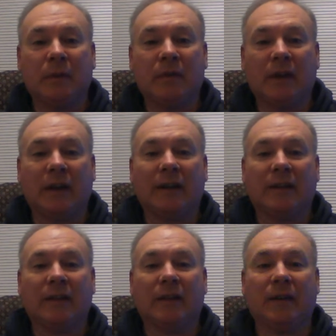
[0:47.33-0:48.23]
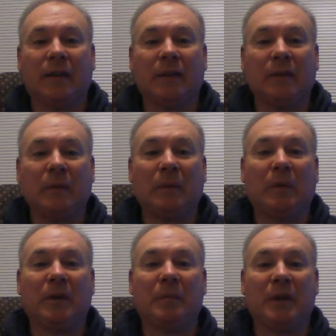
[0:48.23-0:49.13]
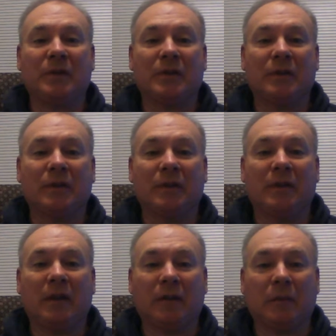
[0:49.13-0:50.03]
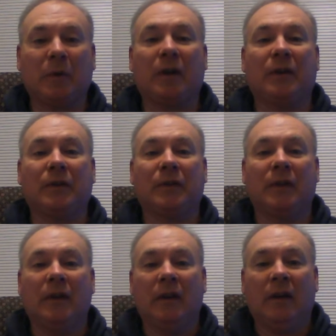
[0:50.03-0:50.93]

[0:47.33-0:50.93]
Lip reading: We've got things that we want to measure and express.